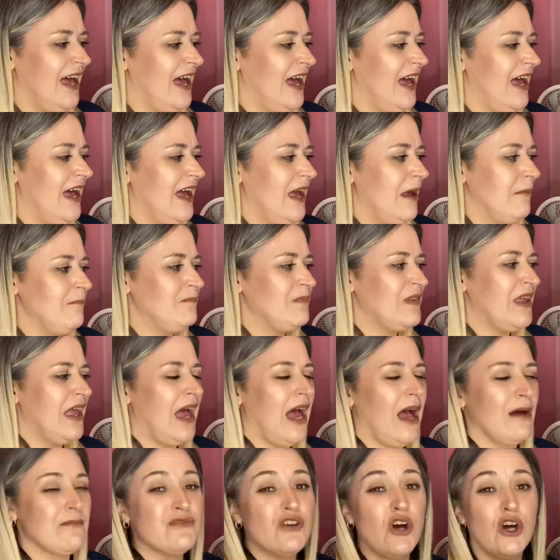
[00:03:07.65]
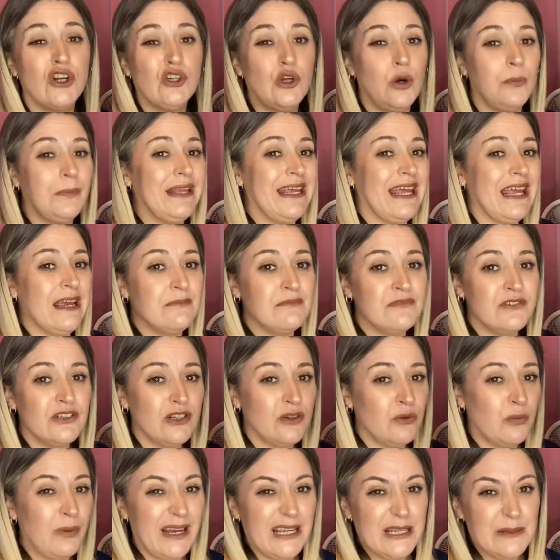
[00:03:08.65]
I'm not normally
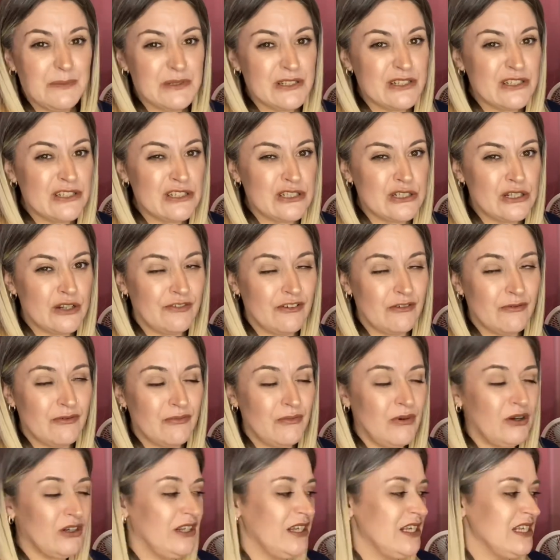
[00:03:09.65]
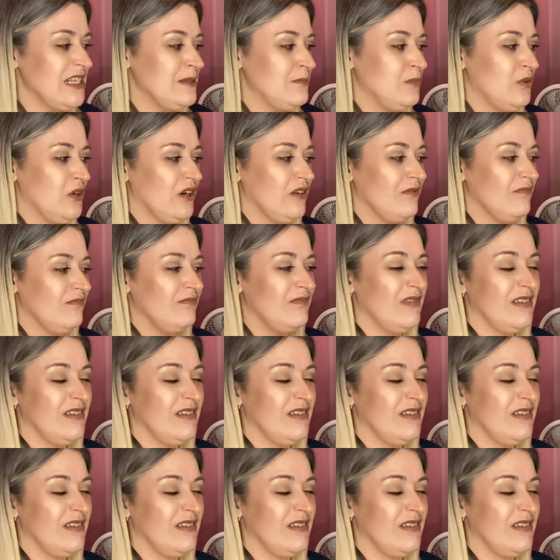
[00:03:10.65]
into wipes and stuff, if I'm honest, but